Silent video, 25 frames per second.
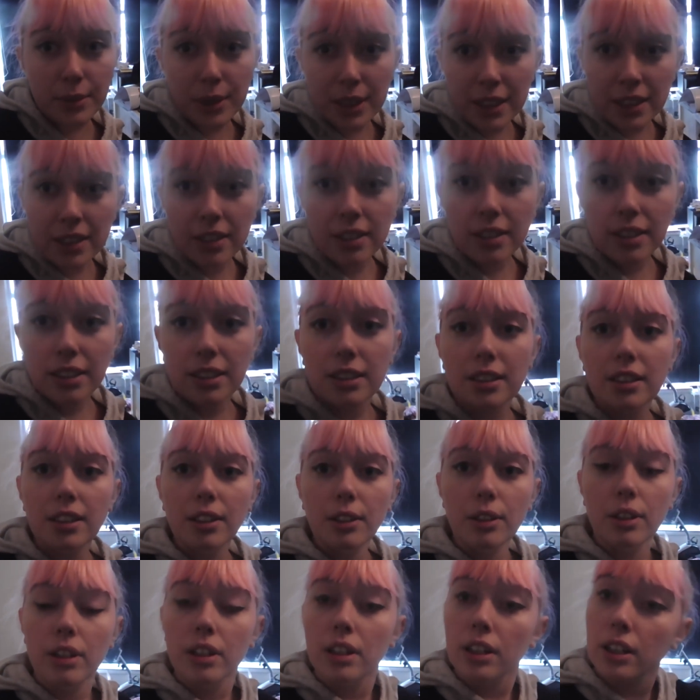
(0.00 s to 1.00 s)
that we still need to
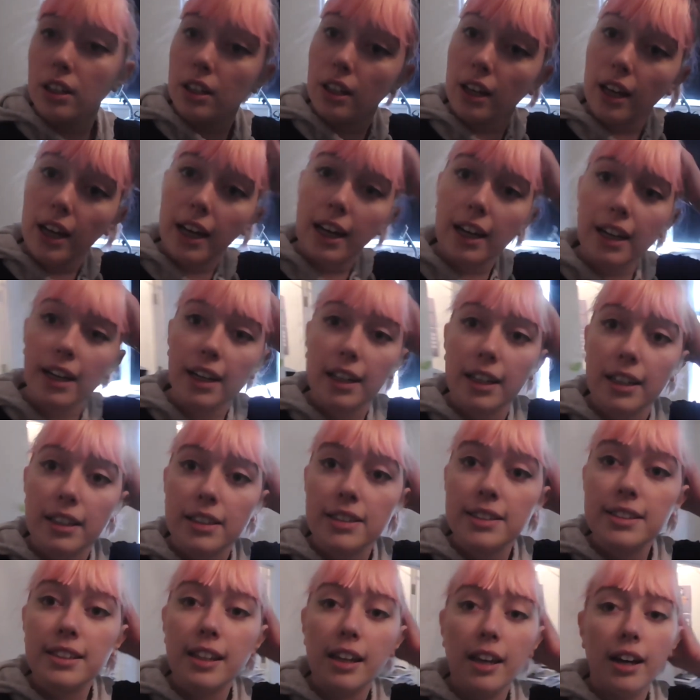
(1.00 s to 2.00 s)
do.
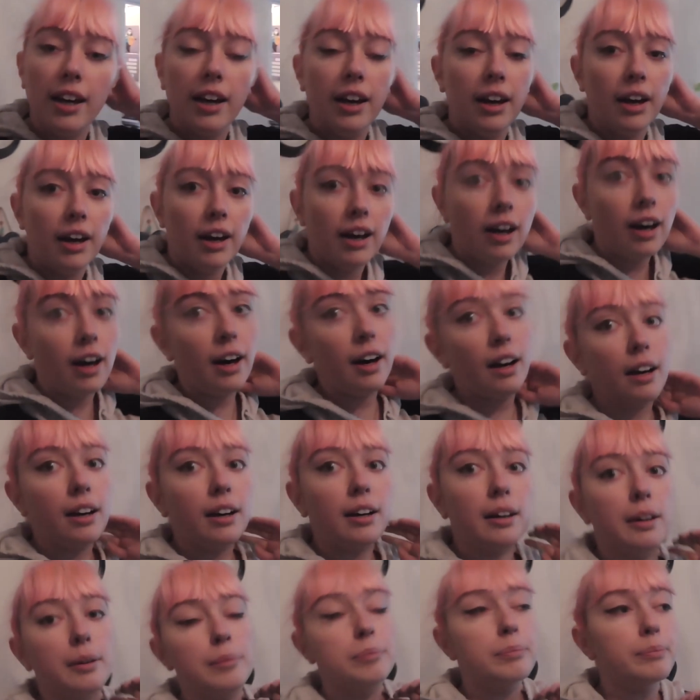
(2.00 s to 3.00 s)
And
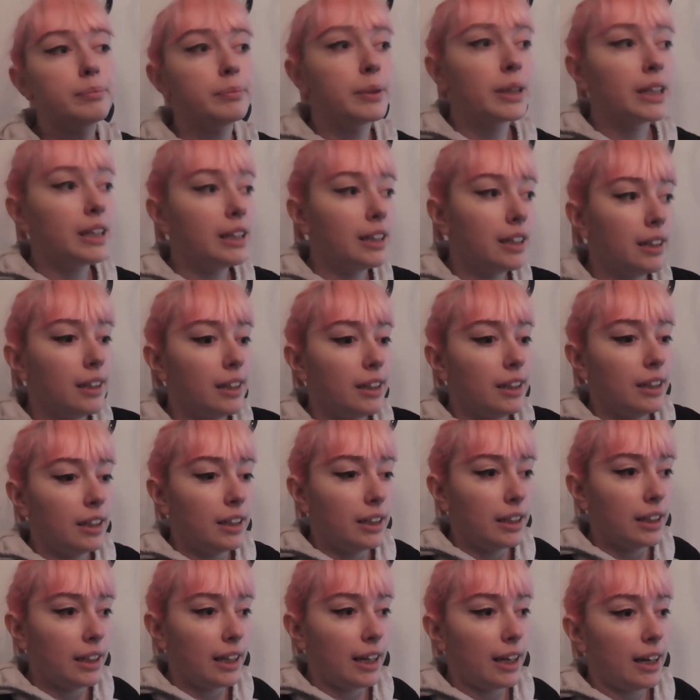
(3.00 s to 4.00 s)
um,
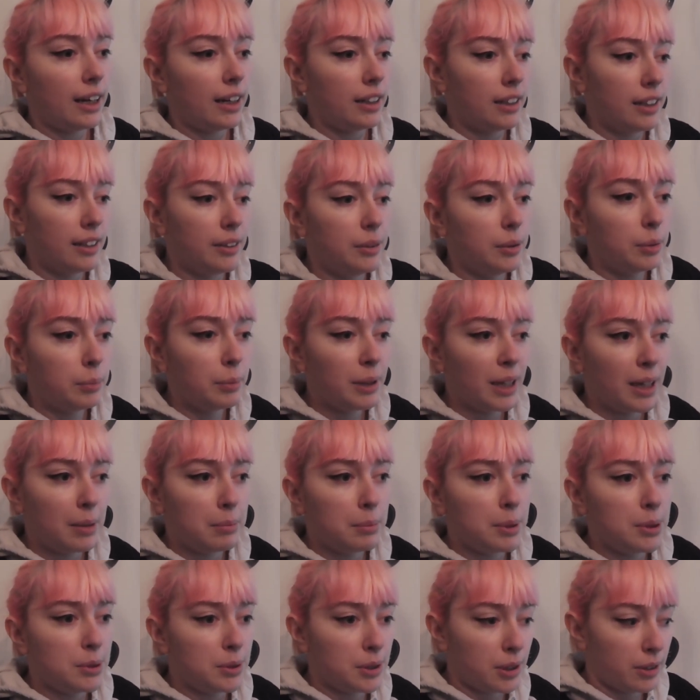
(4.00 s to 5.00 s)
yeah, and normally I
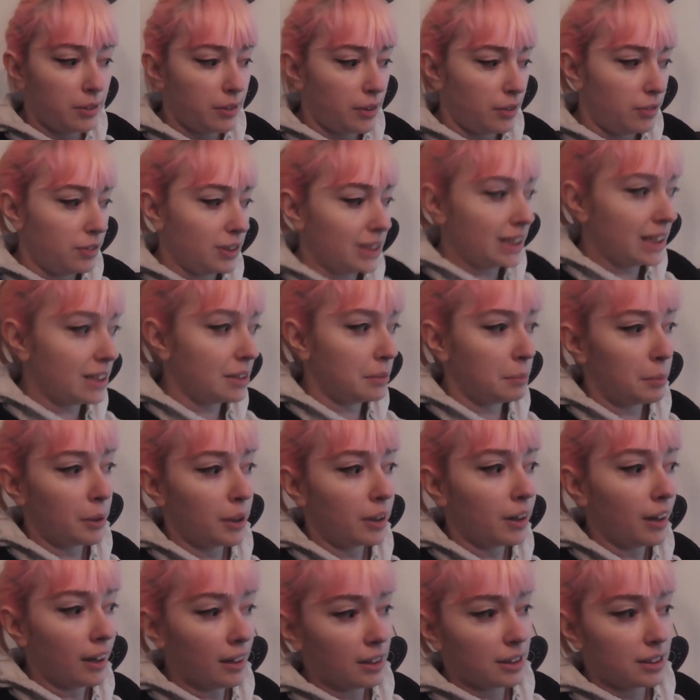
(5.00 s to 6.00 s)
mooch off her for dinner,
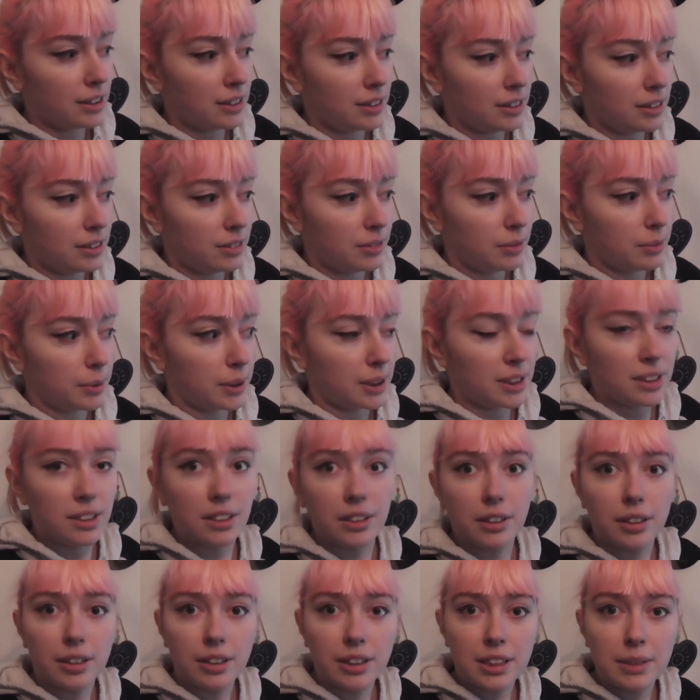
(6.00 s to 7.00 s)
but I want
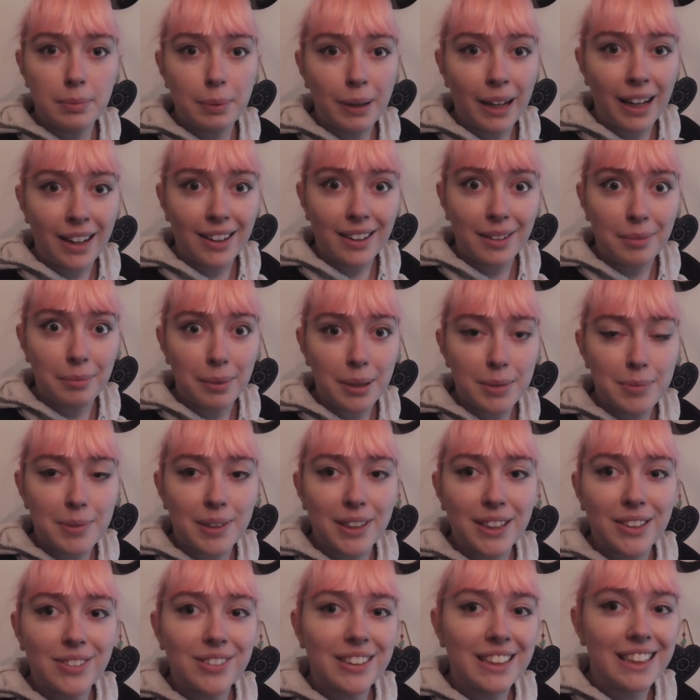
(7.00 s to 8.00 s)
to cook spaghetti and
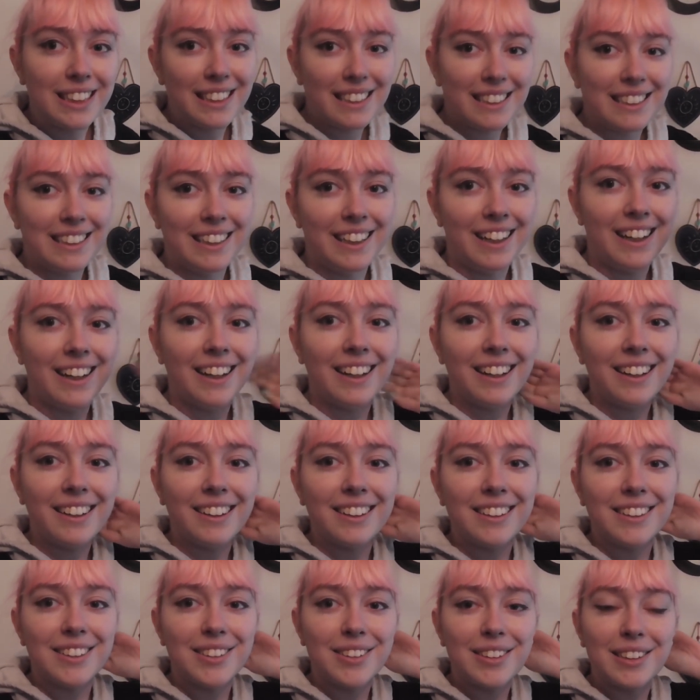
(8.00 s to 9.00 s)
meatballs for dinner tonight because